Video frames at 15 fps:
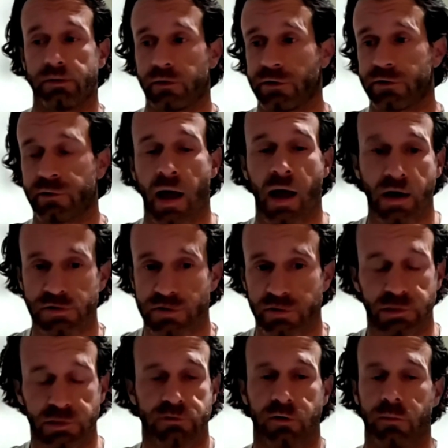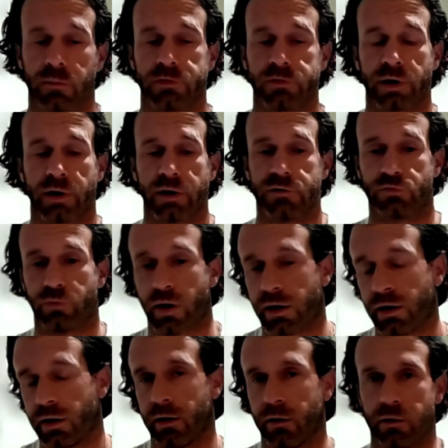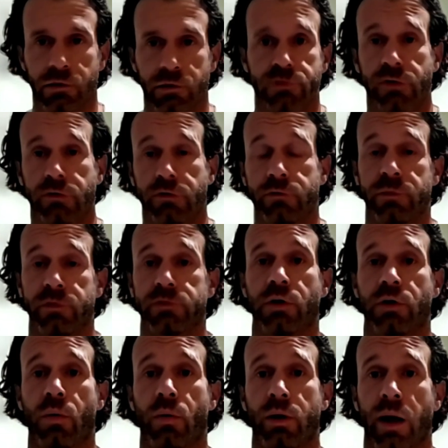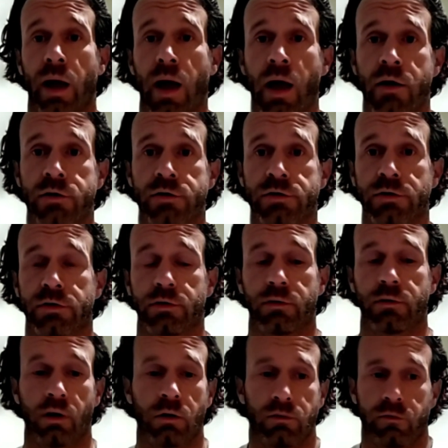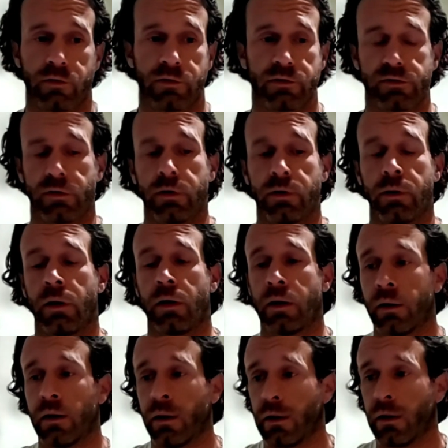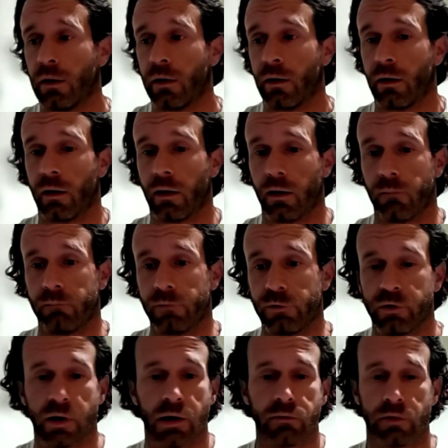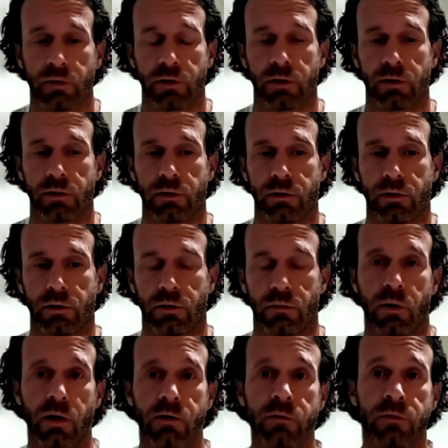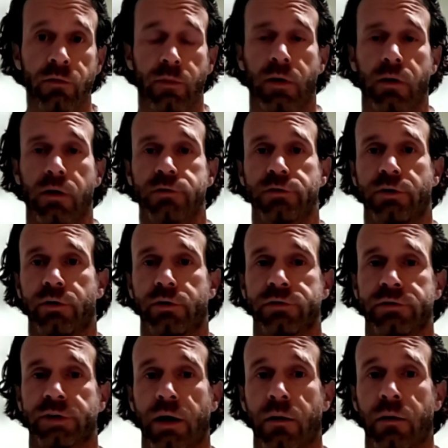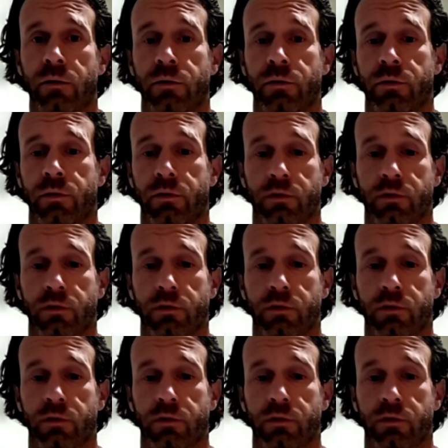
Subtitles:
and there's ashes. It's almost like it's raining or snowing ash all over the city. You can't really get away from it unless you go south,